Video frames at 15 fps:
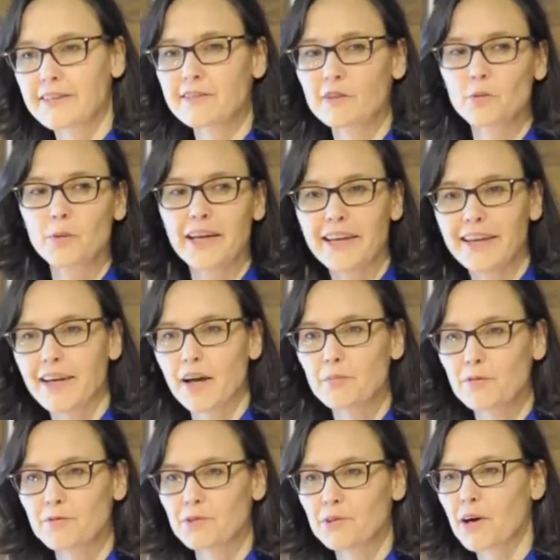so waking up
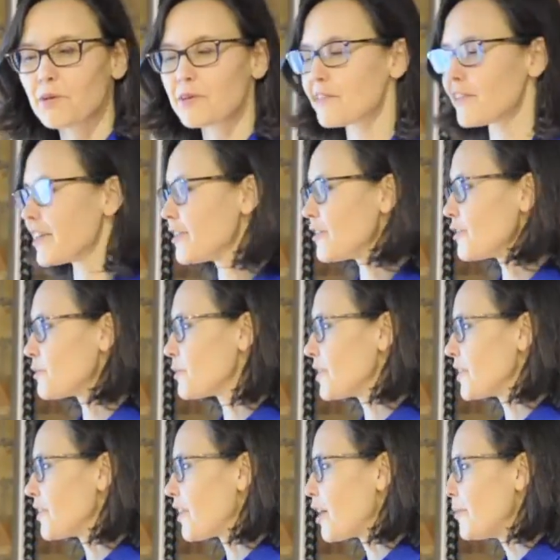a few hours later is
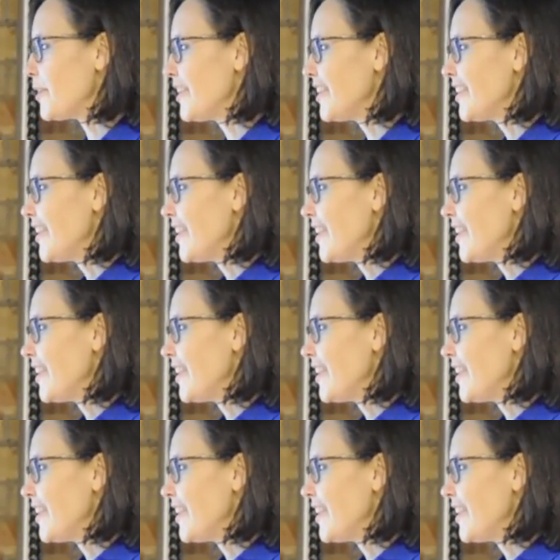really common.